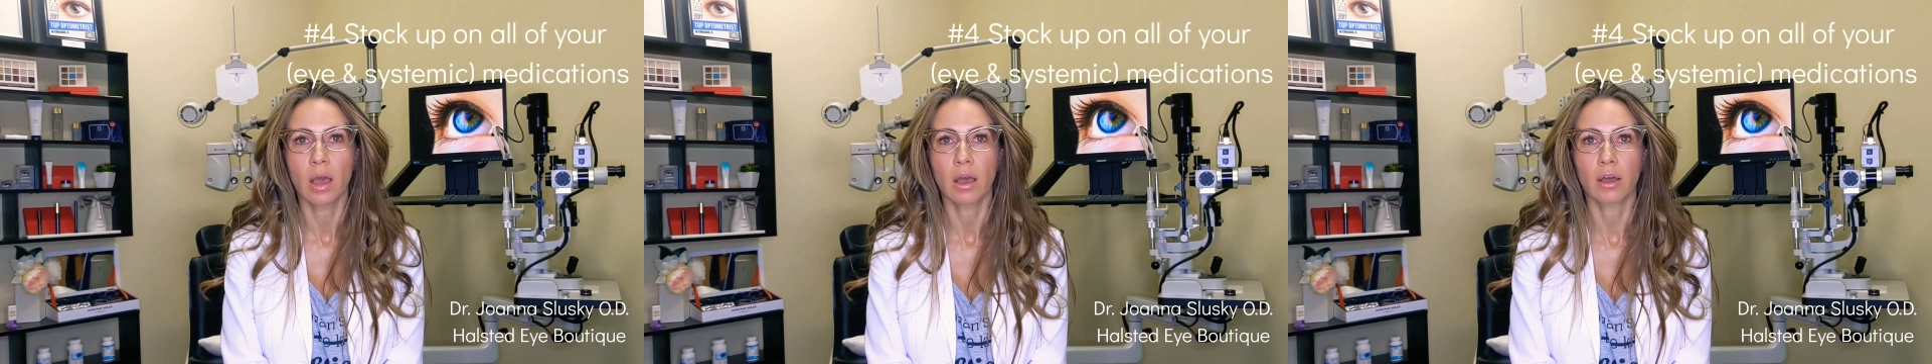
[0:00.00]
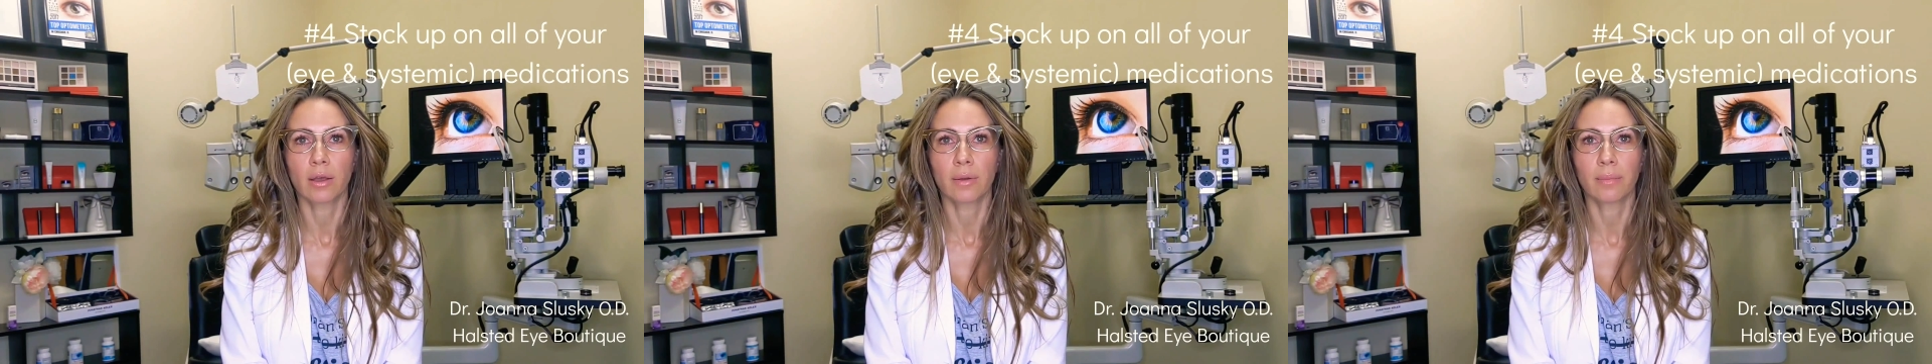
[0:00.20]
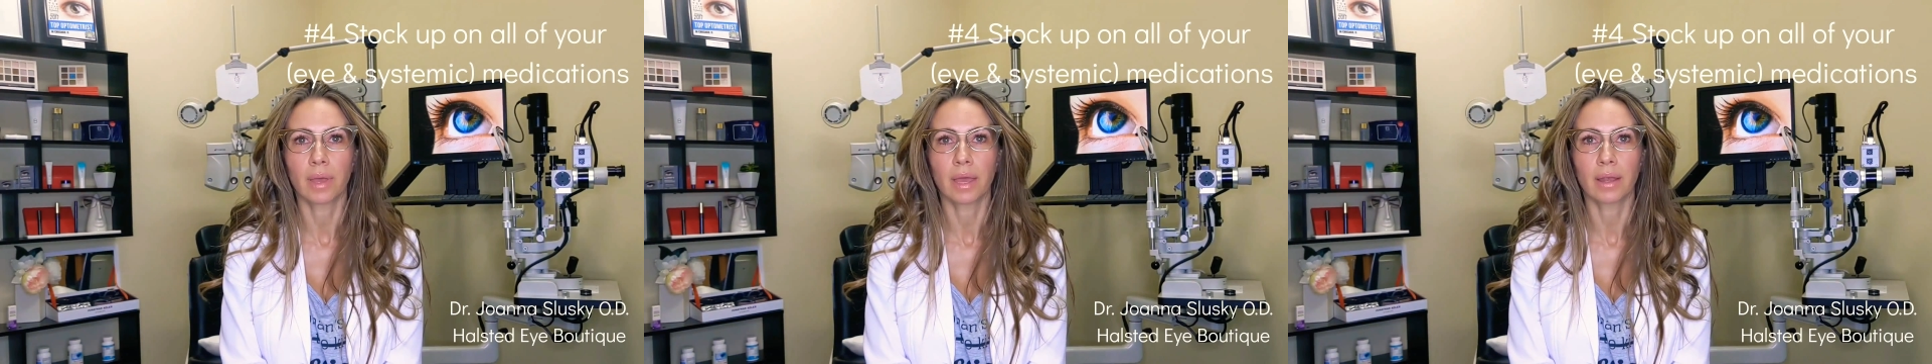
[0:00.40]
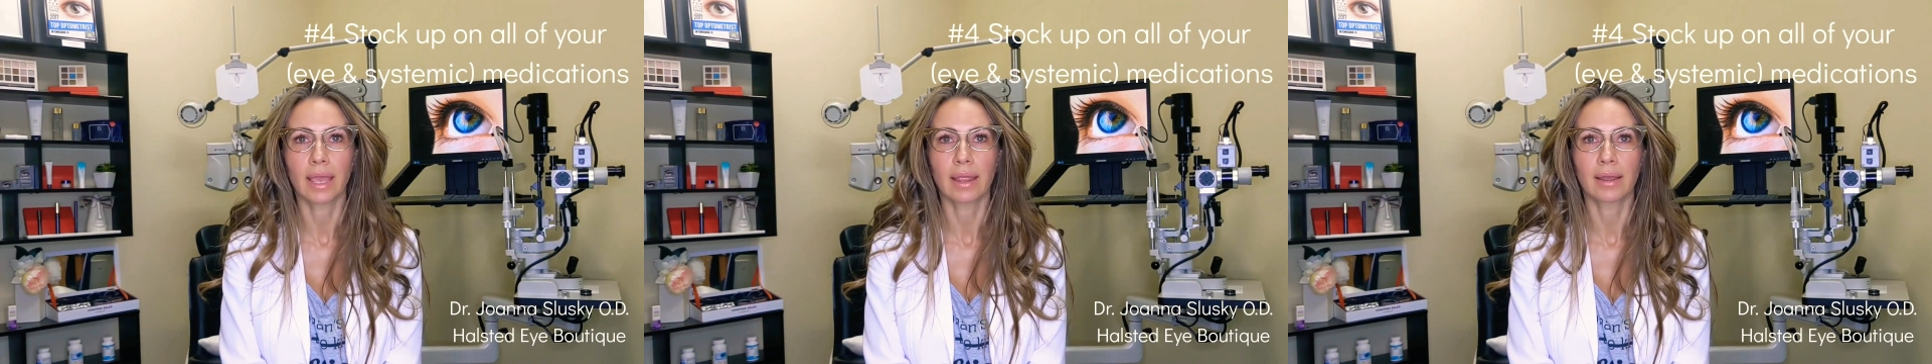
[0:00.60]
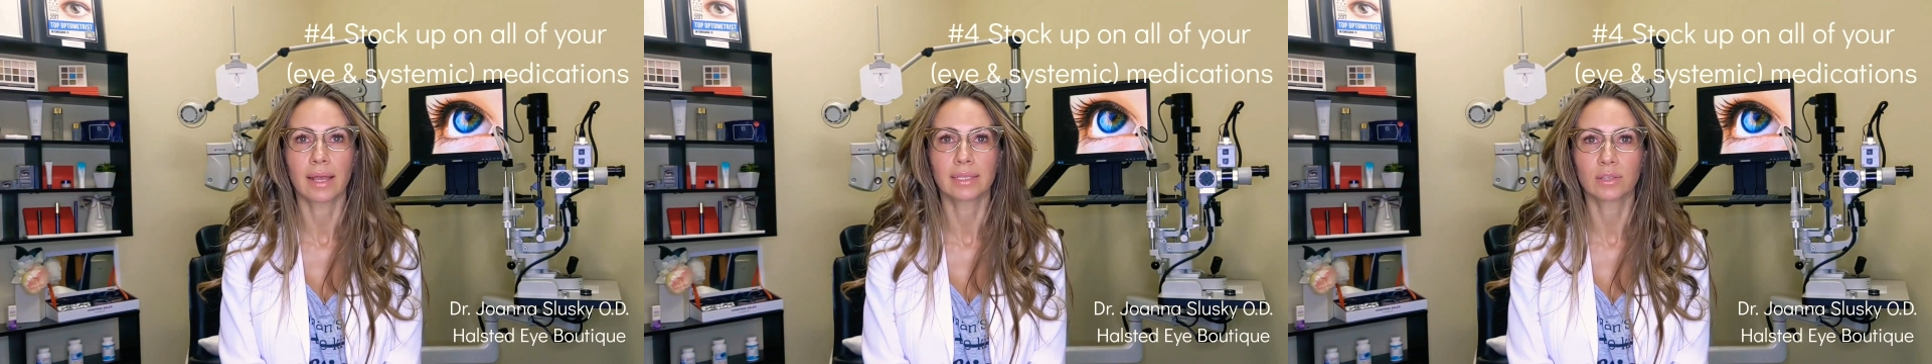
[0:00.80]
Um, and
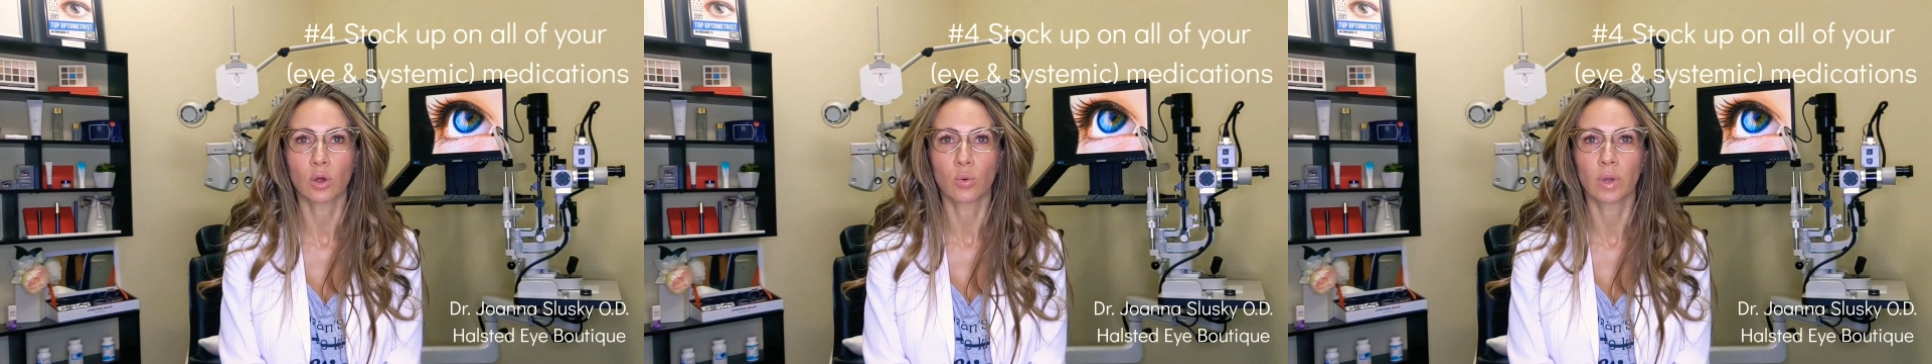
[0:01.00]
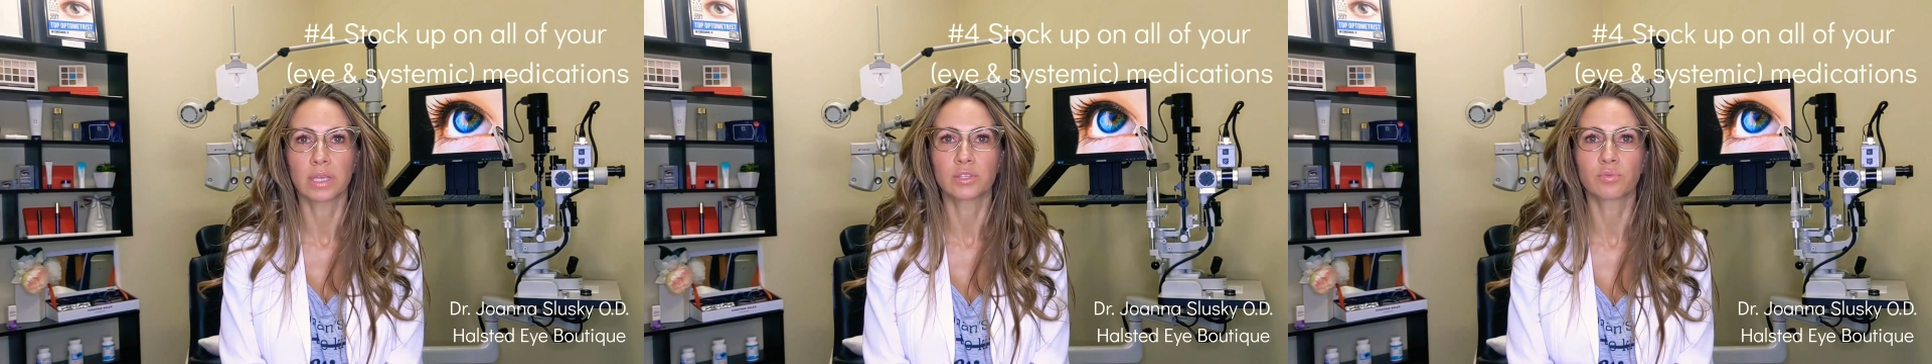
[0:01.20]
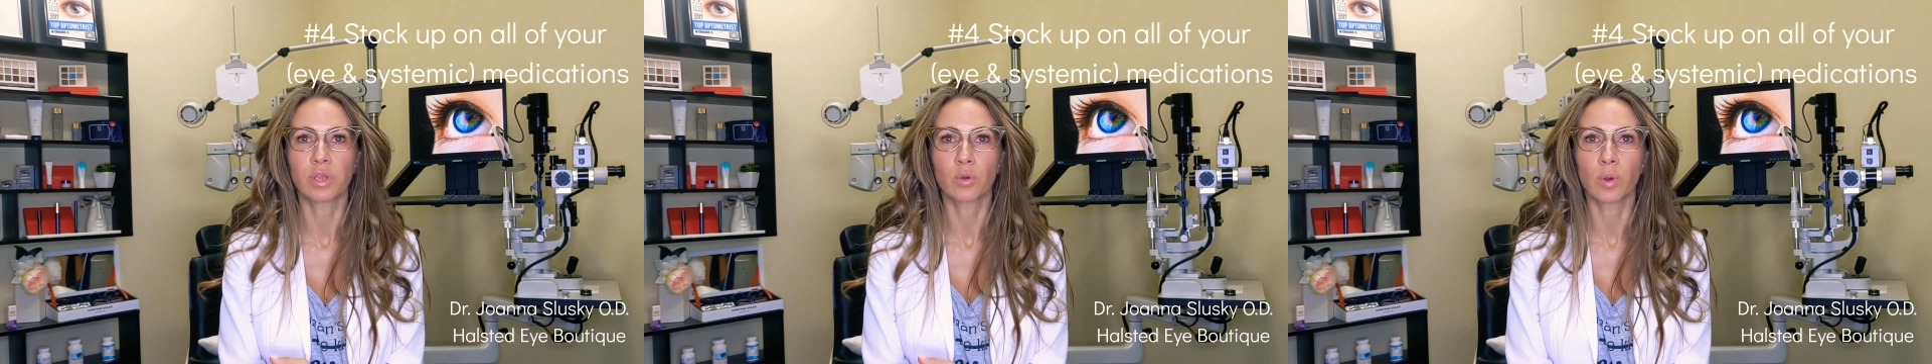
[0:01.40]
again, as always,